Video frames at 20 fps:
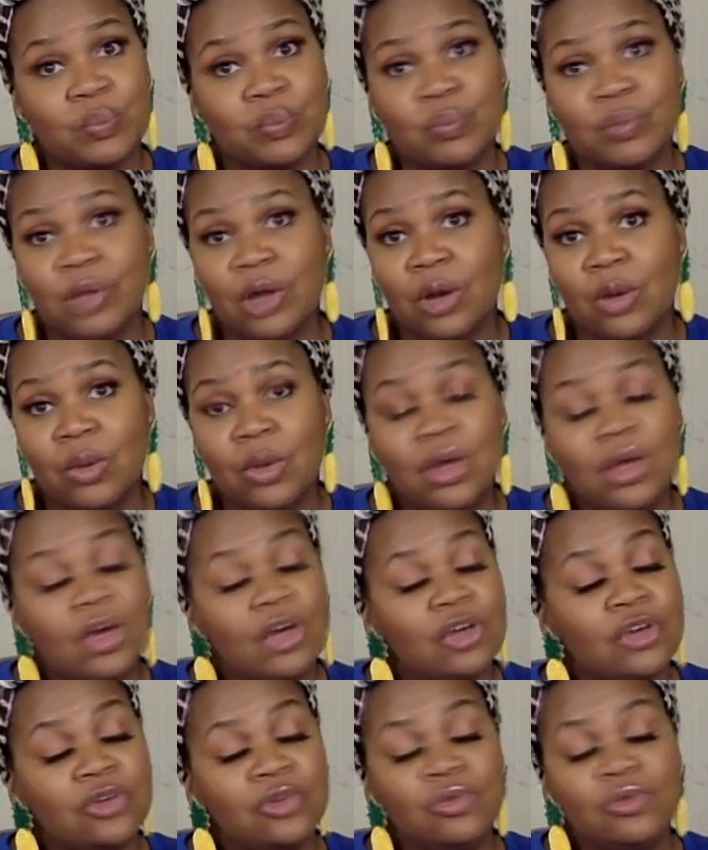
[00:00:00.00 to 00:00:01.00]
No,
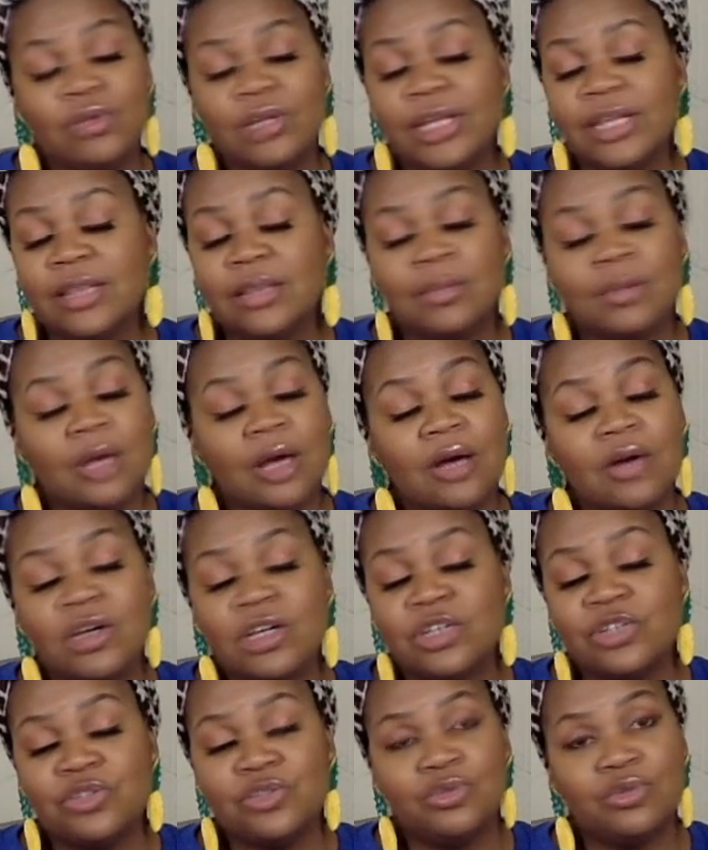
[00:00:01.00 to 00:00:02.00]
you let them go
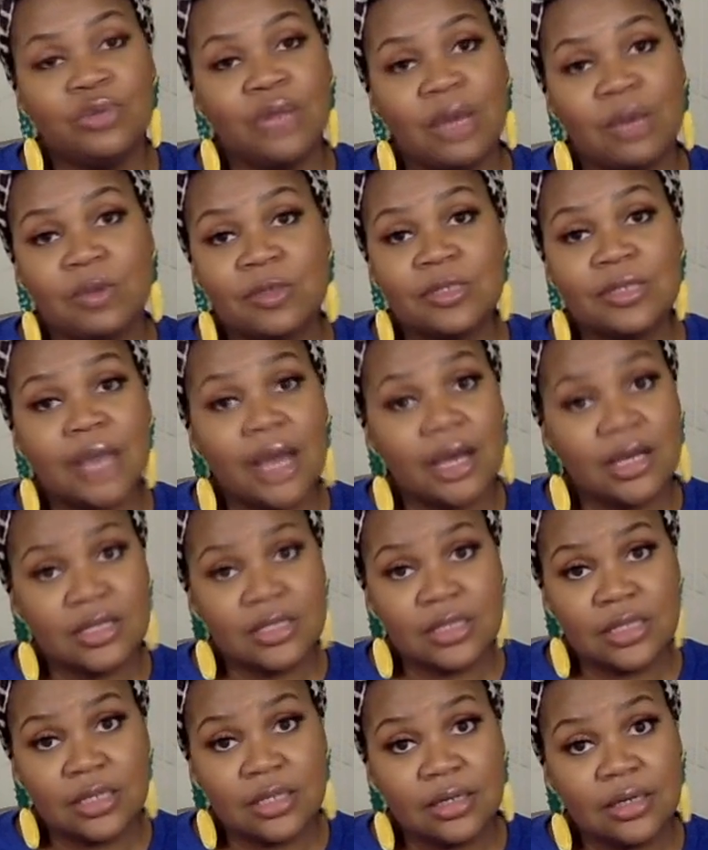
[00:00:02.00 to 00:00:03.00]
because you knew they was
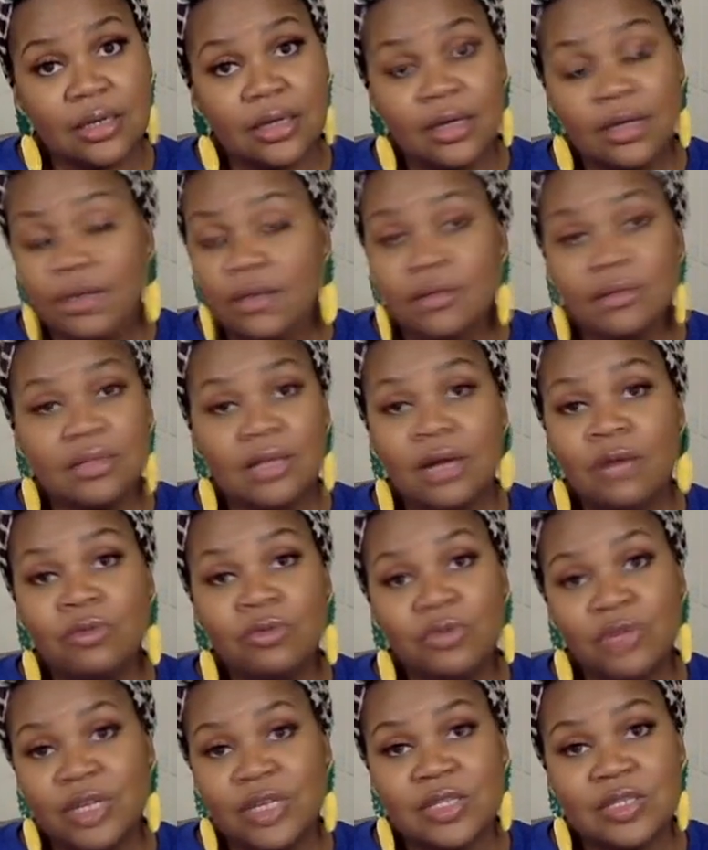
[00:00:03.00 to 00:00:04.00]
toxic. Don't do
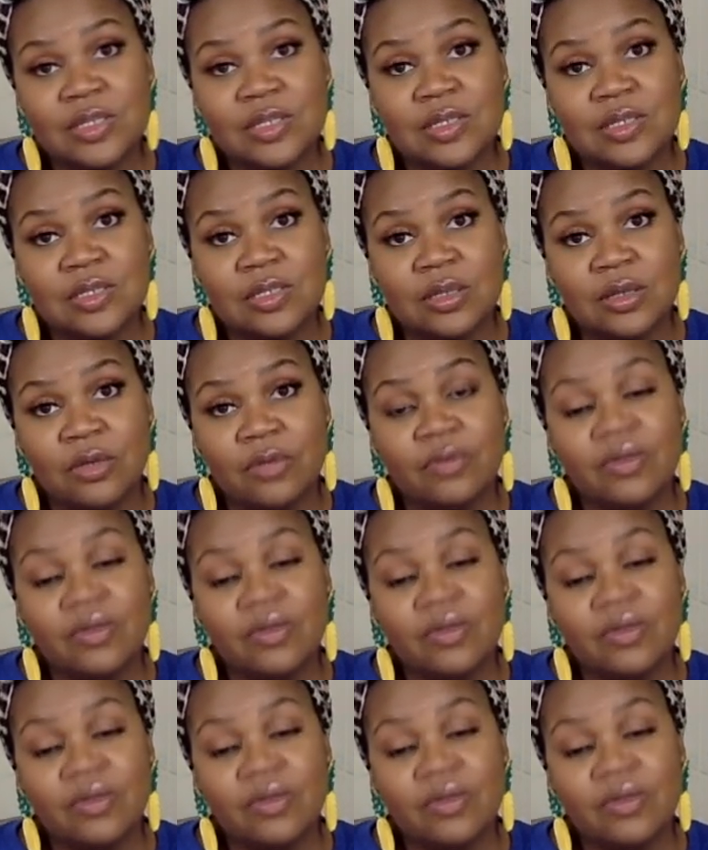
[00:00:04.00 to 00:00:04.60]
that to yourself.